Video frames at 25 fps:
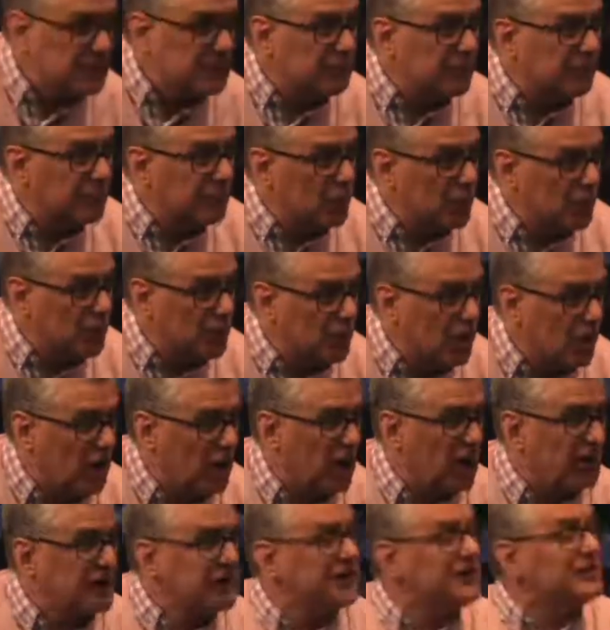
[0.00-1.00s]
before
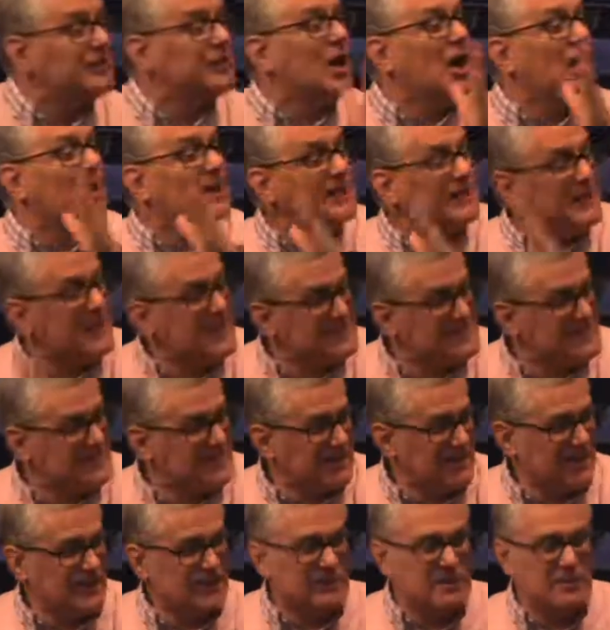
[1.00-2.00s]
God, not less
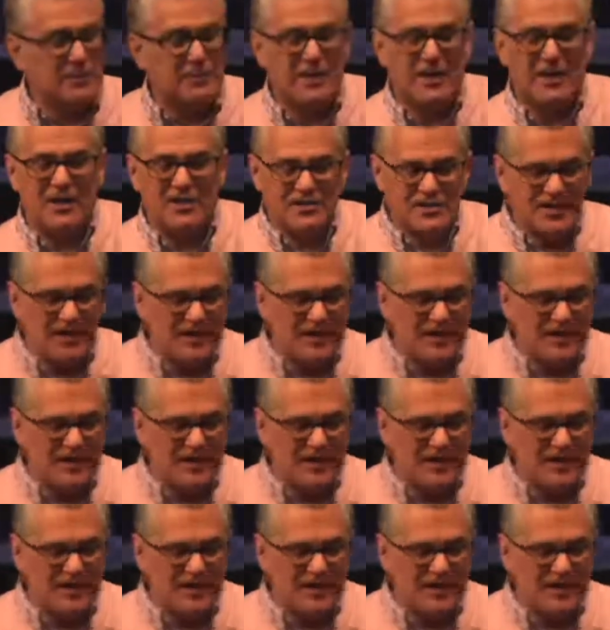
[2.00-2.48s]
guilty, because in